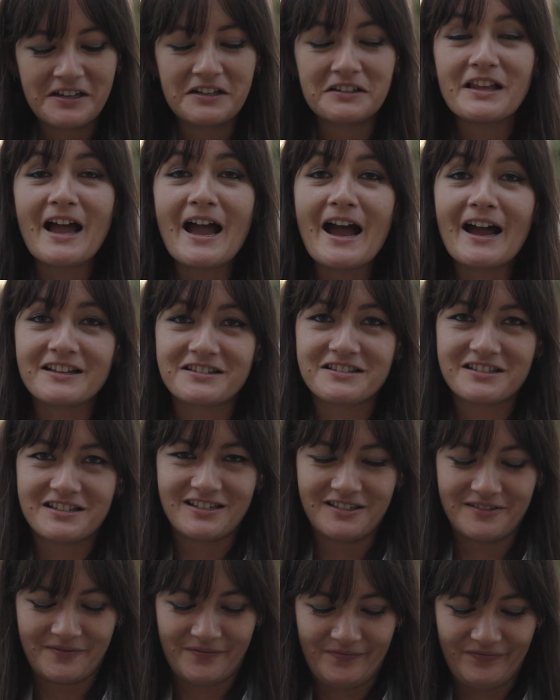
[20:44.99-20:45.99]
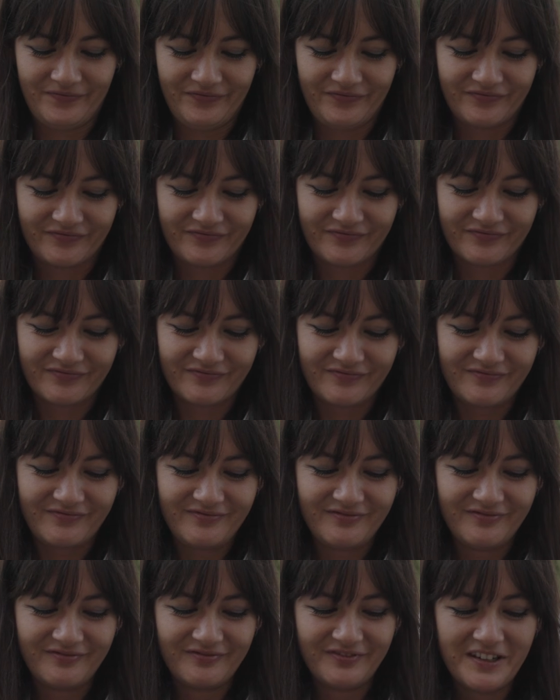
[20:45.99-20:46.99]
Last,
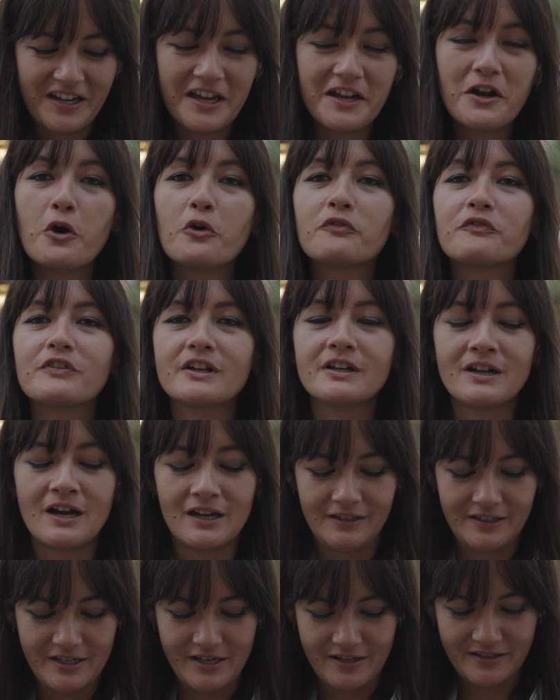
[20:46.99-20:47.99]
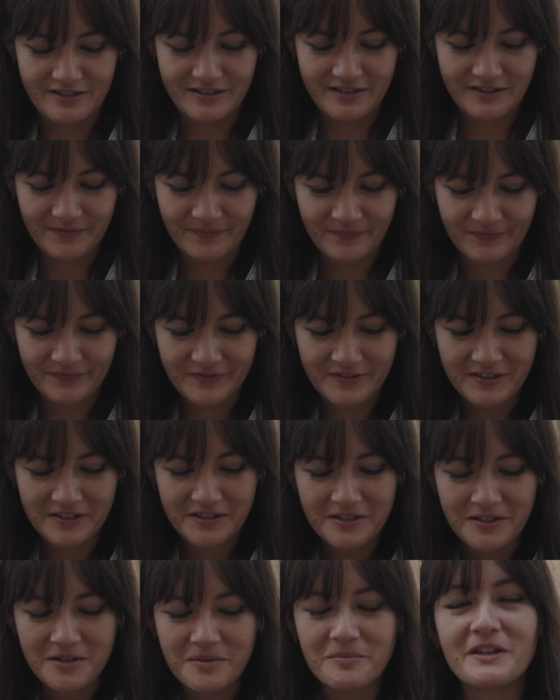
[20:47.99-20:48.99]
and hopefully not least,
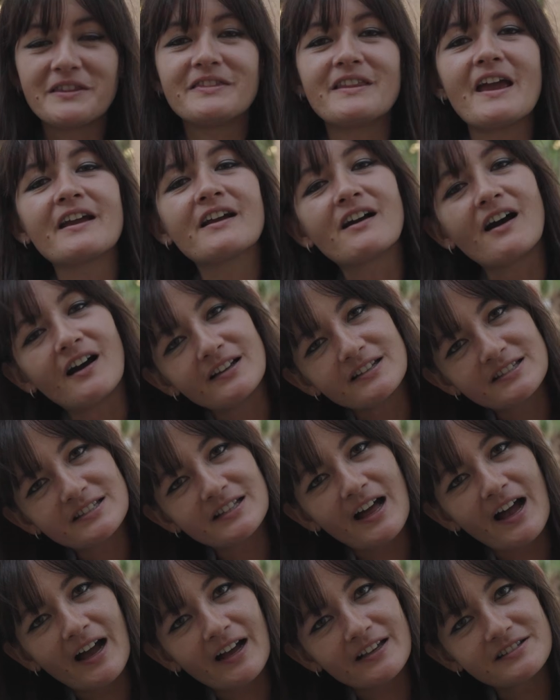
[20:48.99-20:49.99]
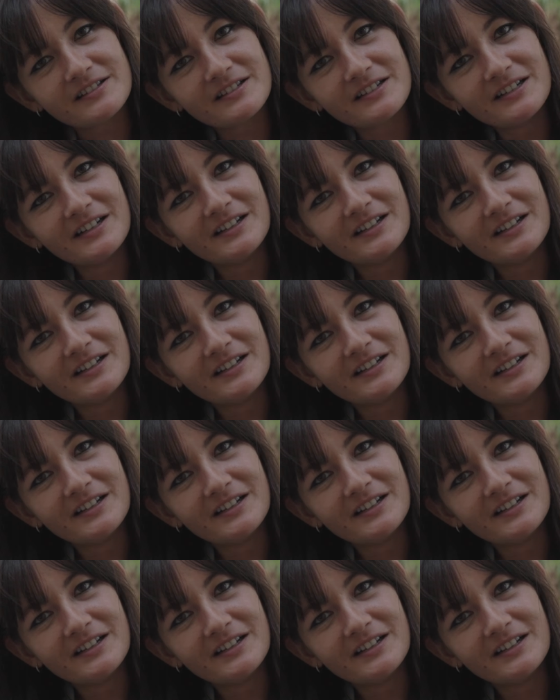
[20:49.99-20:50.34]
but thank God it's last,